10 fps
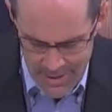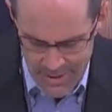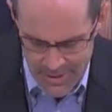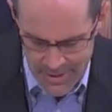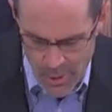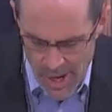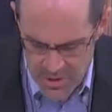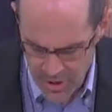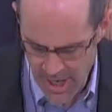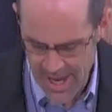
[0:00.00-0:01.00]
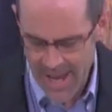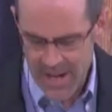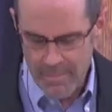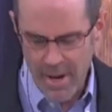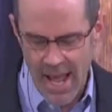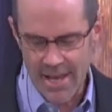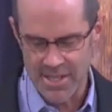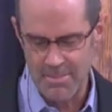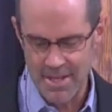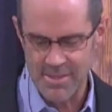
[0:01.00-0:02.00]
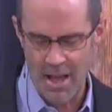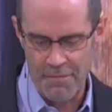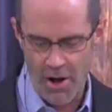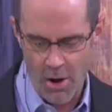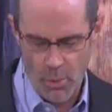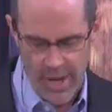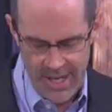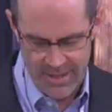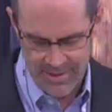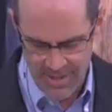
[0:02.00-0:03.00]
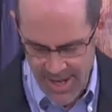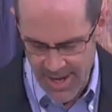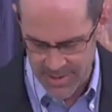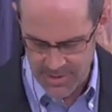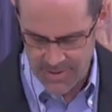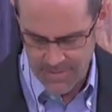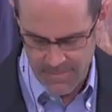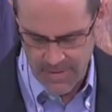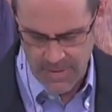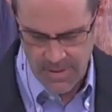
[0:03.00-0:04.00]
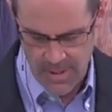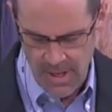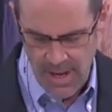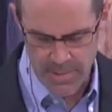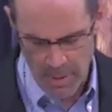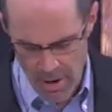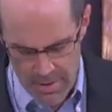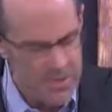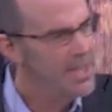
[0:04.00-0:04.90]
The question I had, I've been asking myself all week is this As Paul's looking